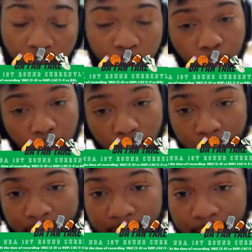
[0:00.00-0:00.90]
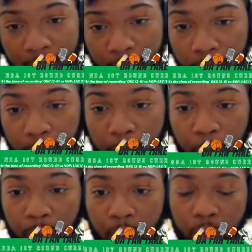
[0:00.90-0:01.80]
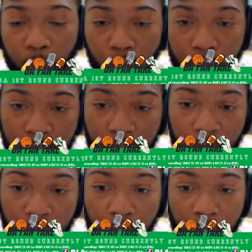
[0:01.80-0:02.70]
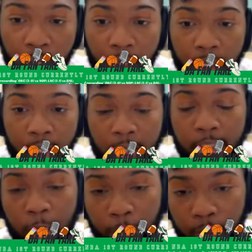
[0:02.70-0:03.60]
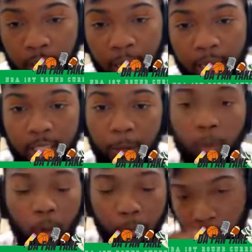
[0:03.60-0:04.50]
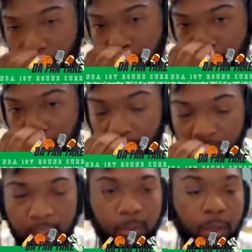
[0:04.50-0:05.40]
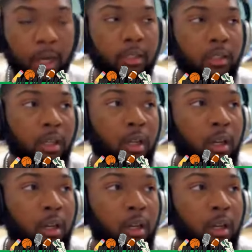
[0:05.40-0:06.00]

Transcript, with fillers: which really wasn't his thing, but because Rudy's down there, he is able KAT is able to roam around and pick his spots.